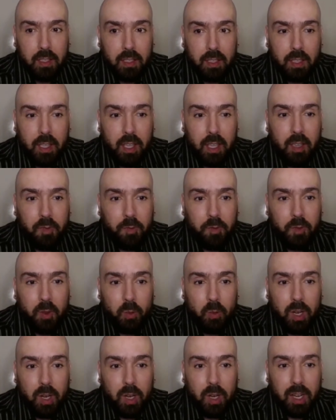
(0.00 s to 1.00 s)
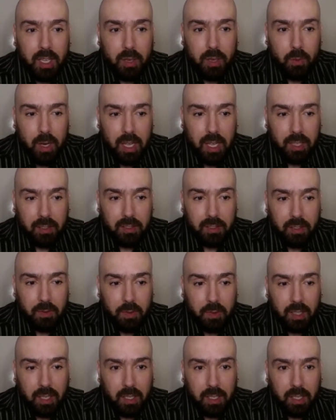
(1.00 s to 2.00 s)
If you want to hang around
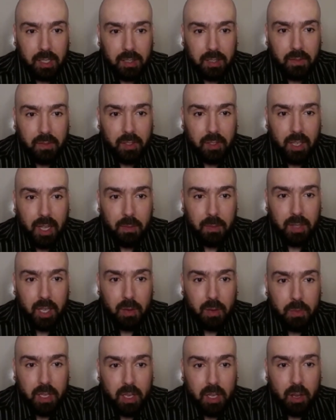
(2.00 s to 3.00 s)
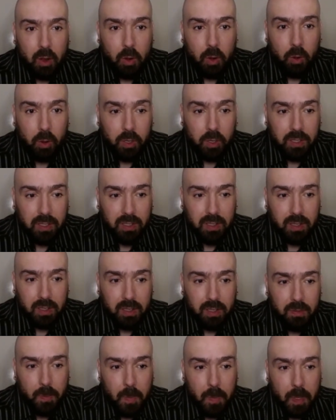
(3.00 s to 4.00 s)
for the collective time, that'll be
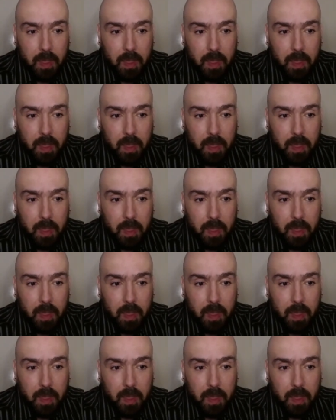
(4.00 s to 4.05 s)
awesome.